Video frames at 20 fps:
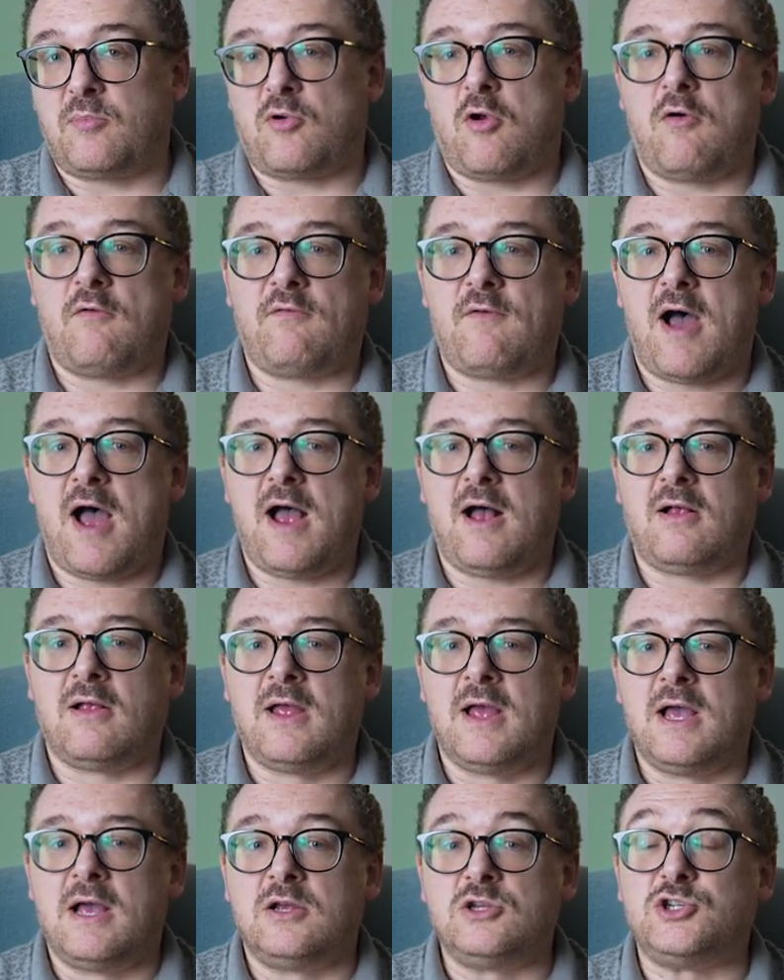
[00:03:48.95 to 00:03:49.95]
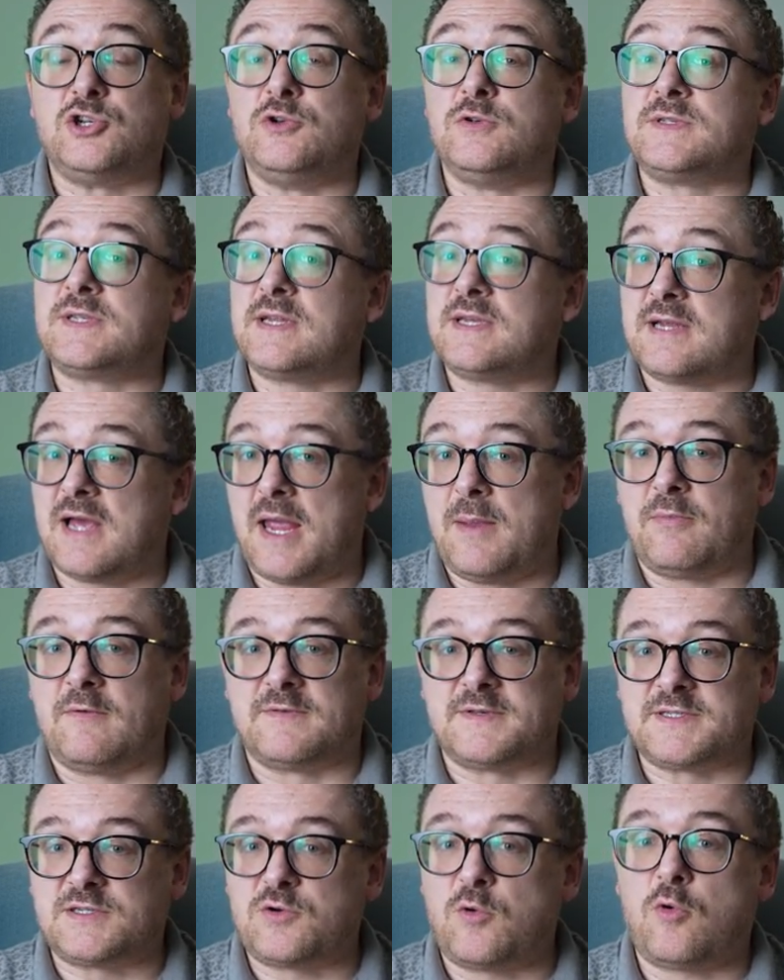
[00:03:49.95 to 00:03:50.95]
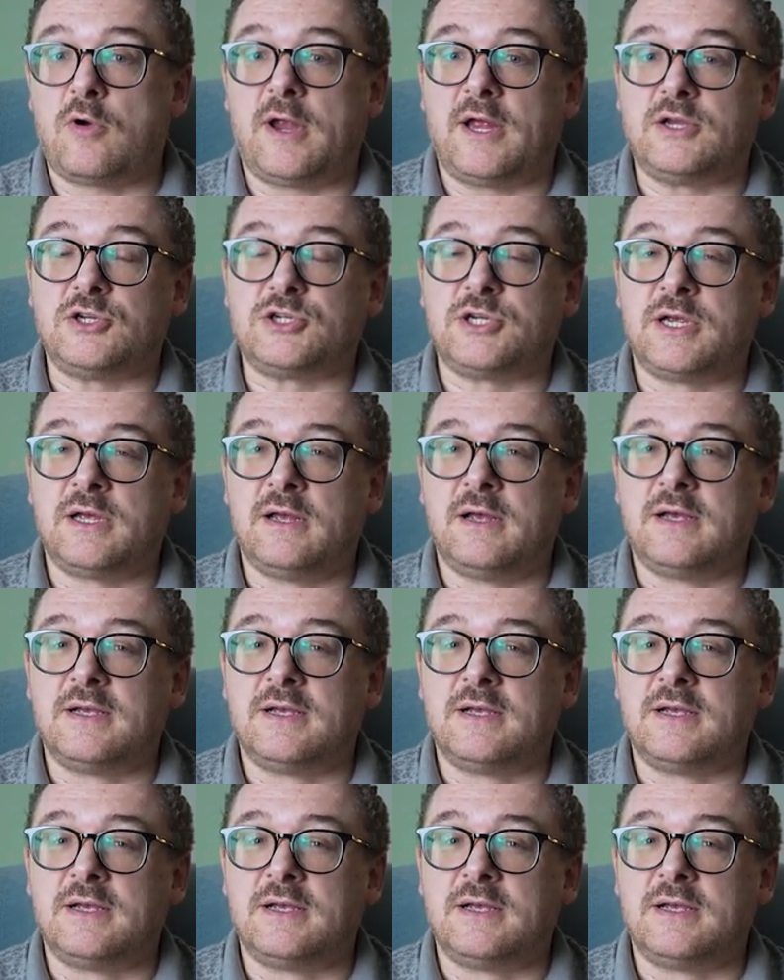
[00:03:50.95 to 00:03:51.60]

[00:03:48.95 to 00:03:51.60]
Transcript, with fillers: profile. Choose the type of storage.